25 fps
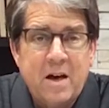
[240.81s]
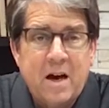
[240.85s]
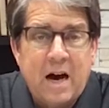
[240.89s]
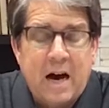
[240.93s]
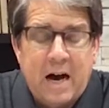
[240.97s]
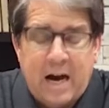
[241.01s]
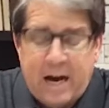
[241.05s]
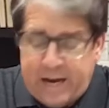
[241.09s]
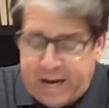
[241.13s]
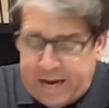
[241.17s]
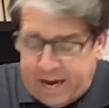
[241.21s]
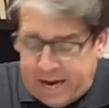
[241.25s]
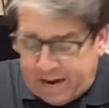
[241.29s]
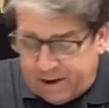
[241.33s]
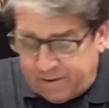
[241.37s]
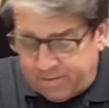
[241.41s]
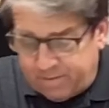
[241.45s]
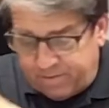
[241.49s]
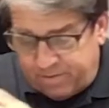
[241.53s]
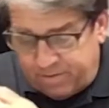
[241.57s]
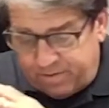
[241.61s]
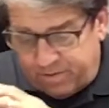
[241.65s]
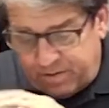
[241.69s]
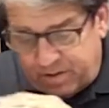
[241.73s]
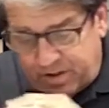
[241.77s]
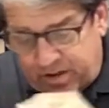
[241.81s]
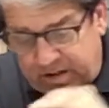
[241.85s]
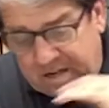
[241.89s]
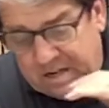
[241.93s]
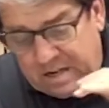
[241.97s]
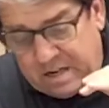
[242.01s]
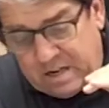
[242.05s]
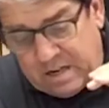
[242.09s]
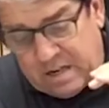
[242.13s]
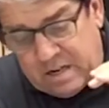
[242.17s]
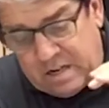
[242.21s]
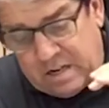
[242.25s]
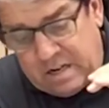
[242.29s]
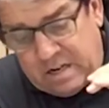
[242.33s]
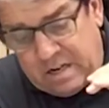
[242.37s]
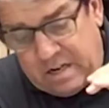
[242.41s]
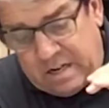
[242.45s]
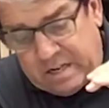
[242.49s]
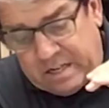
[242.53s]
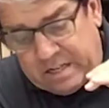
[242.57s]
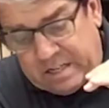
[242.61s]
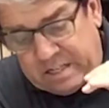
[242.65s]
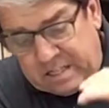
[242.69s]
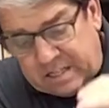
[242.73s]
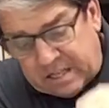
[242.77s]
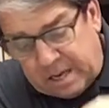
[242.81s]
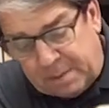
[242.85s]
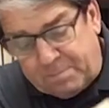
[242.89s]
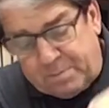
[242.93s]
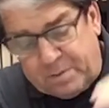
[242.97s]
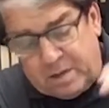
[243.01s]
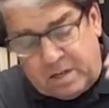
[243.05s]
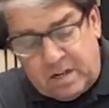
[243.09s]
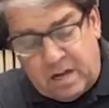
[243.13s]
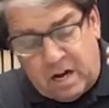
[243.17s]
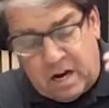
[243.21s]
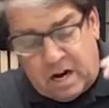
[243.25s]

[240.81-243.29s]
I have accepted